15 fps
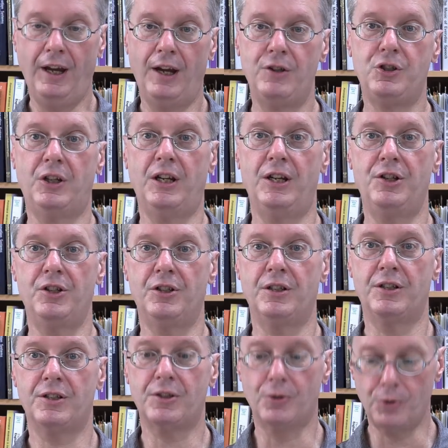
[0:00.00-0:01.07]
education,
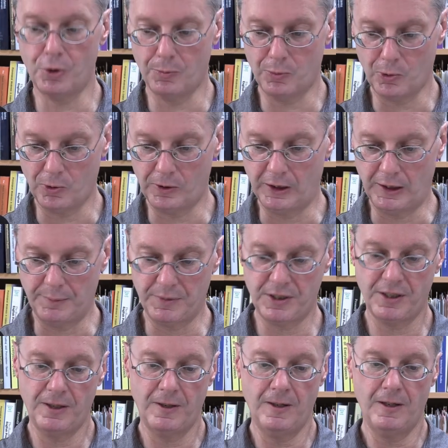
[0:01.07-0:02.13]
and social
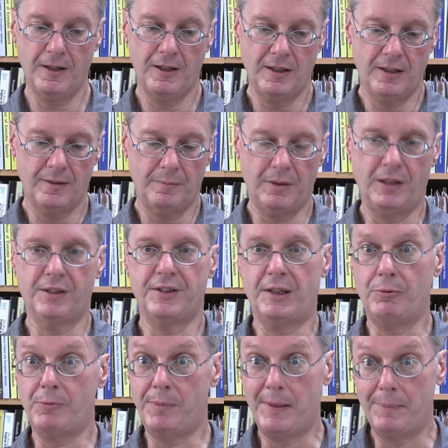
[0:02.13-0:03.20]
programs because that
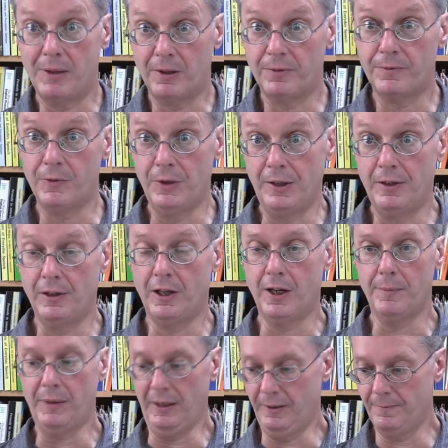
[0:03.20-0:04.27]
would be better for the
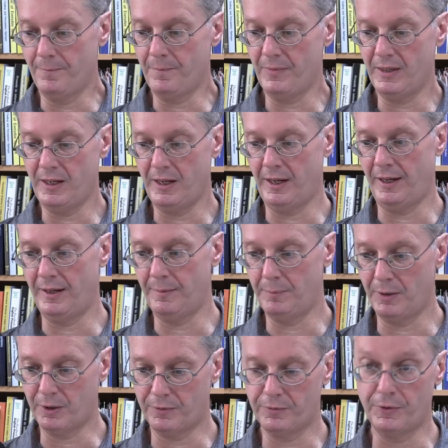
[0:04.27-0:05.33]
economy and
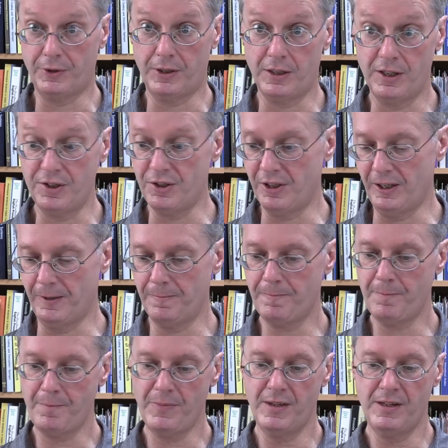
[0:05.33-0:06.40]
better for the country.
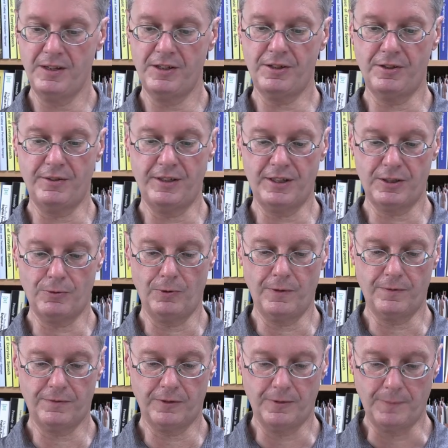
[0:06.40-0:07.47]
So that's
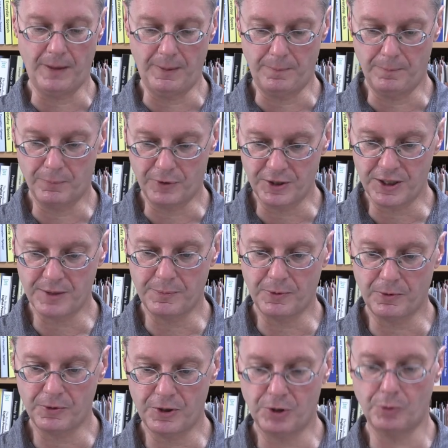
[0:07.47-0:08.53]
going from a
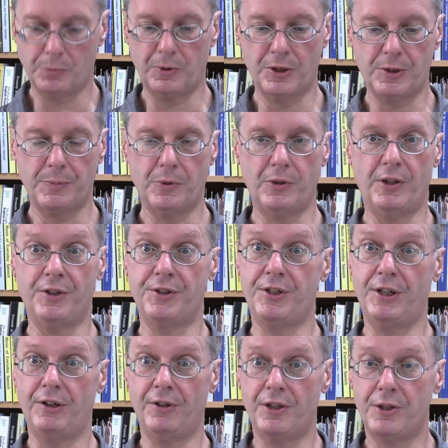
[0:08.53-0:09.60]
general principle,
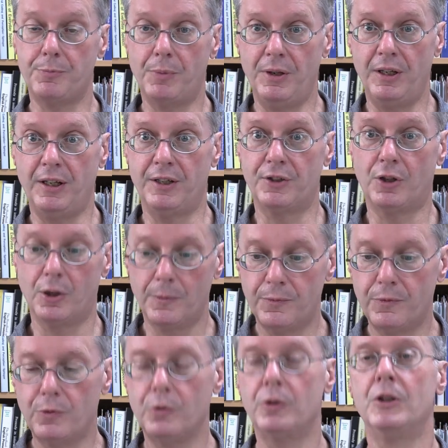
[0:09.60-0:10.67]
austerity spending is
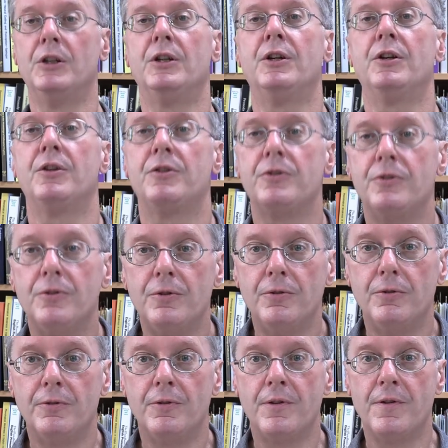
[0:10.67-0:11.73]
harmful,
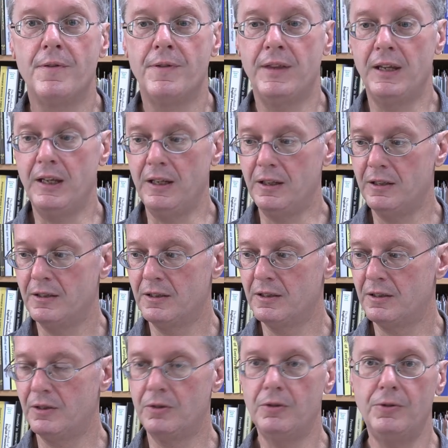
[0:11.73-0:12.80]
to the
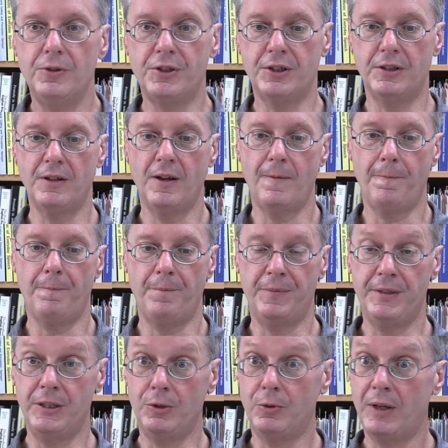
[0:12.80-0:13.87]
conclusion,
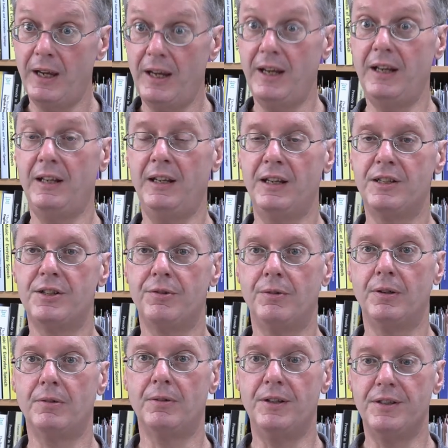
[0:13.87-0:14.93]
the UK needs to
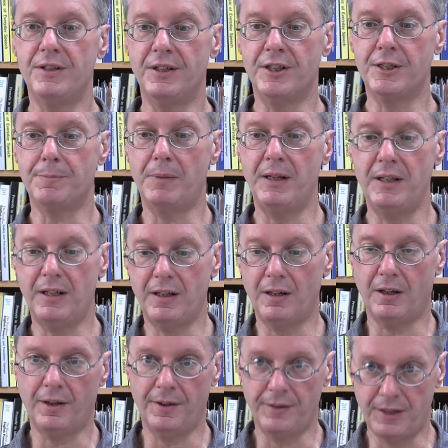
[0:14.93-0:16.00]
increase its spending
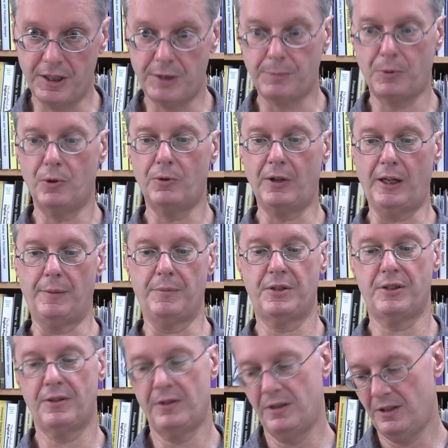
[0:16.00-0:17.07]
on these
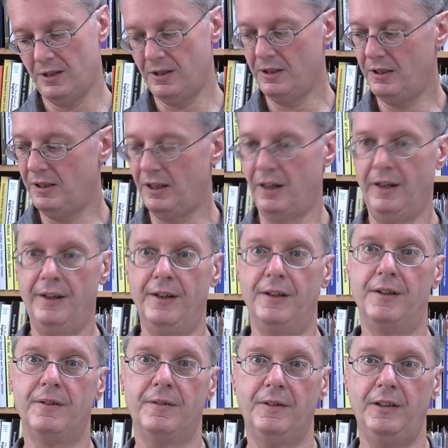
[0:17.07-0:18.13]
programs.
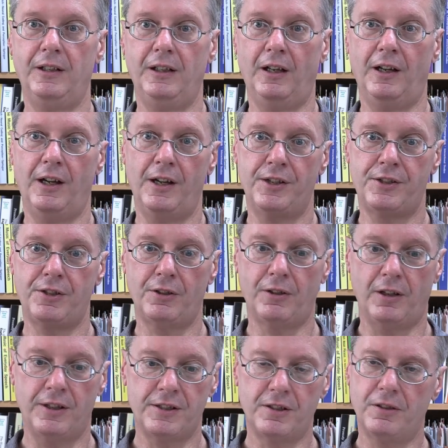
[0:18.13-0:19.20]
And
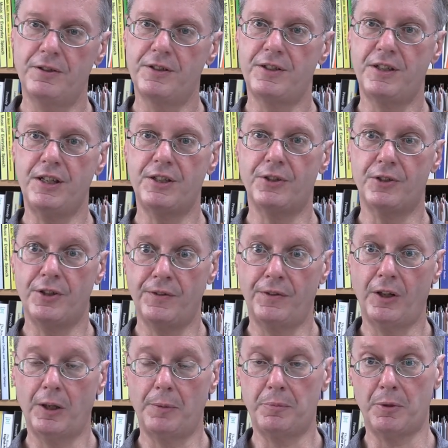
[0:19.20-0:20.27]
as long as these are
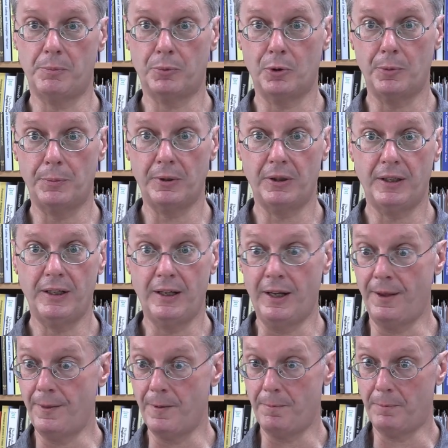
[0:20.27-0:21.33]
developed appropriately
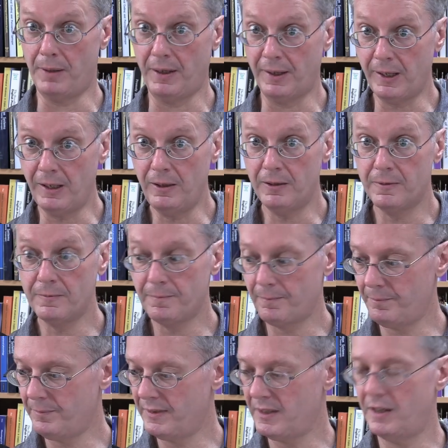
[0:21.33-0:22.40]
in the body
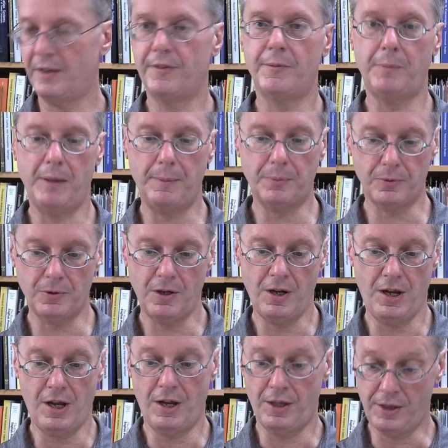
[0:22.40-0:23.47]
of the paper,
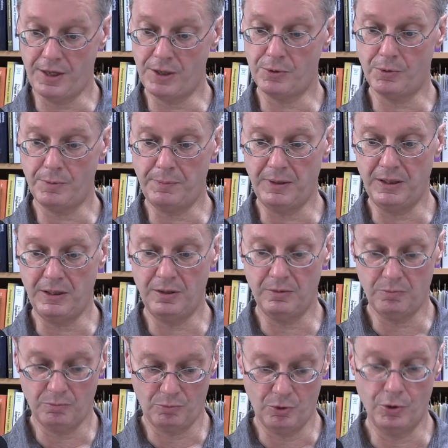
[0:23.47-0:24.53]
these would be
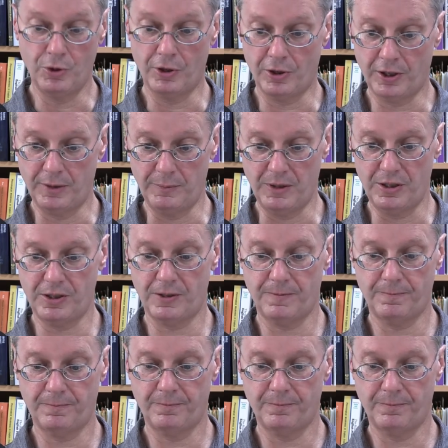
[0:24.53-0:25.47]
good arguments.